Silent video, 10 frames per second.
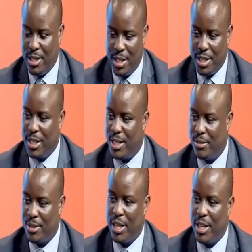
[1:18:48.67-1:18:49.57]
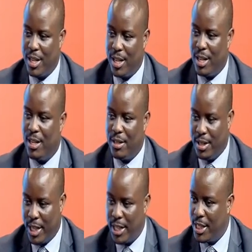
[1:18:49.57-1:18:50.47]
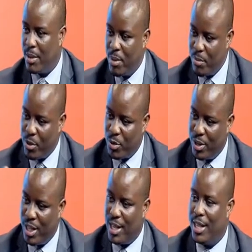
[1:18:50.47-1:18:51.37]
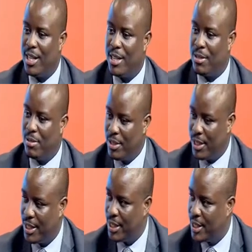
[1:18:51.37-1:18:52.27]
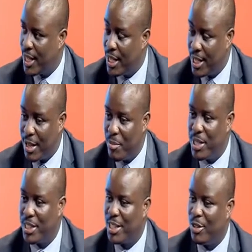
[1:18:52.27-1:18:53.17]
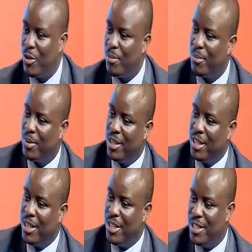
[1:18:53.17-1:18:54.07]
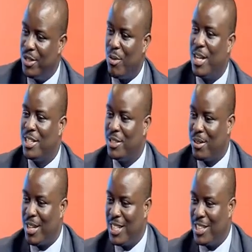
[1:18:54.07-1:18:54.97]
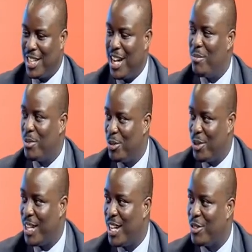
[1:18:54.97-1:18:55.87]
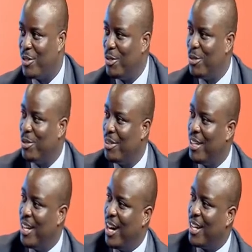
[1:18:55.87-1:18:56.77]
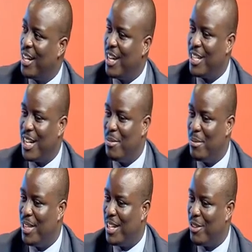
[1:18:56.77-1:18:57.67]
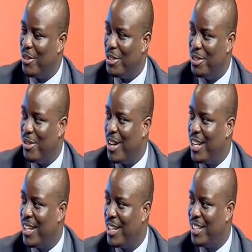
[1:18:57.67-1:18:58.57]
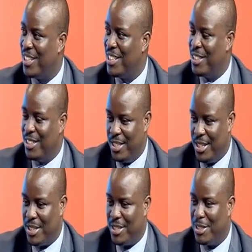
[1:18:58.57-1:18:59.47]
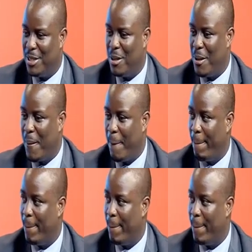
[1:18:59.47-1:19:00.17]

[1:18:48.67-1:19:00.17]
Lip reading: initiatives like getting people together and sending the message home, is what insurers come together to do under that umbrella called UIA. Yes. Okay.